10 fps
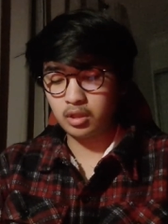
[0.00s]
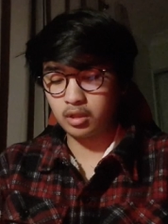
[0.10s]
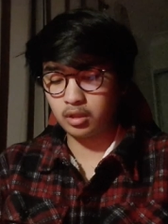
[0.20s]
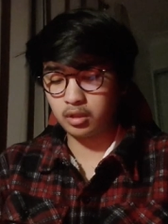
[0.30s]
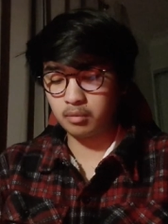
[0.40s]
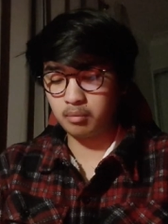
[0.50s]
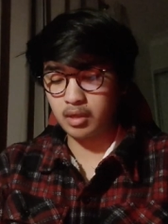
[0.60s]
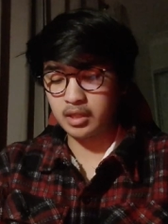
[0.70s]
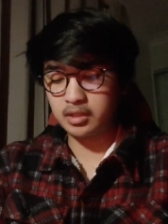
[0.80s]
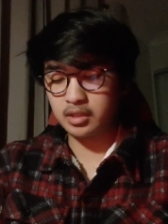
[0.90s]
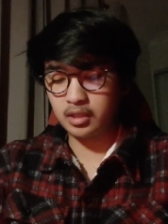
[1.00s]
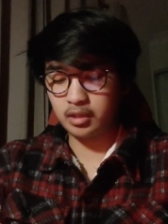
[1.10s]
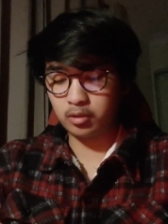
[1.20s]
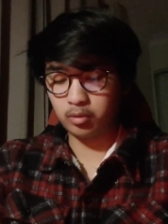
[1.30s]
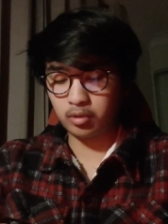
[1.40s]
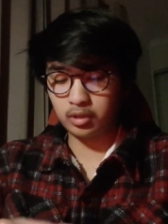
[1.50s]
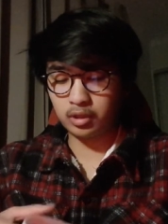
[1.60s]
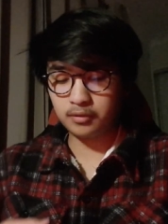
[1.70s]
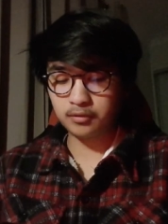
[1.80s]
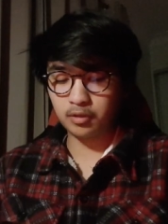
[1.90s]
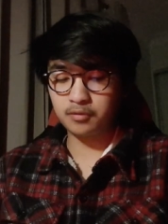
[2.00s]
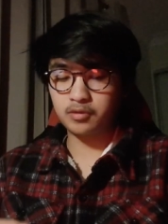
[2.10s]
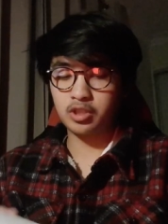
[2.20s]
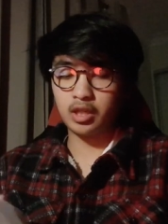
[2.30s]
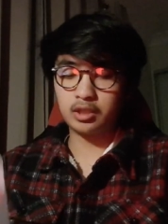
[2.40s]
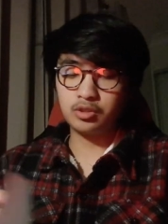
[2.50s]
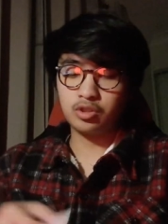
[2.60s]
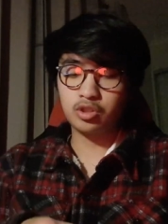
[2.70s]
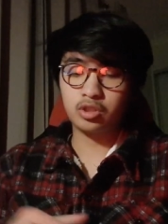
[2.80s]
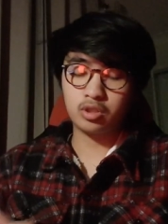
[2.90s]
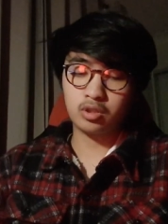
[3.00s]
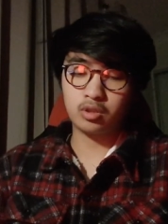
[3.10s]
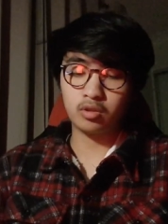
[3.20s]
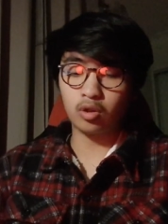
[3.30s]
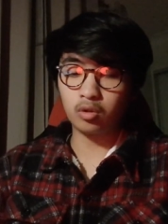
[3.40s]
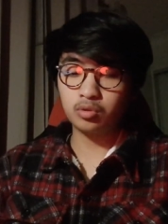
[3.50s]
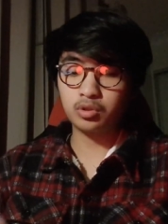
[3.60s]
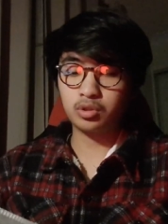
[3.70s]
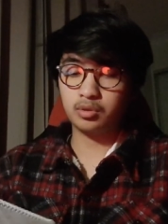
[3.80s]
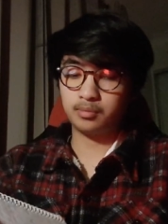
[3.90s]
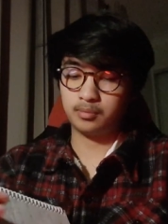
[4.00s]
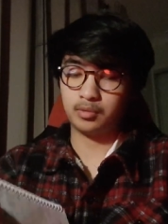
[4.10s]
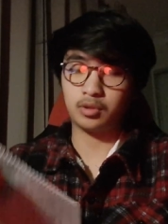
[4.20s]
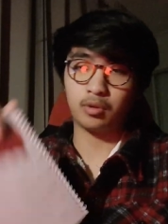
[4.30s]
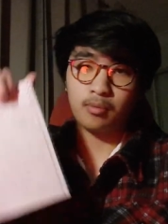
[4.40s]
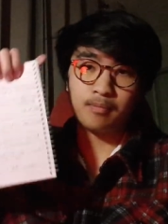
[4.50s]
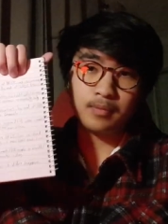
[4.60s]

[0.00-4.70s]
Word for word: my DL Liftoff Challenge goals. So I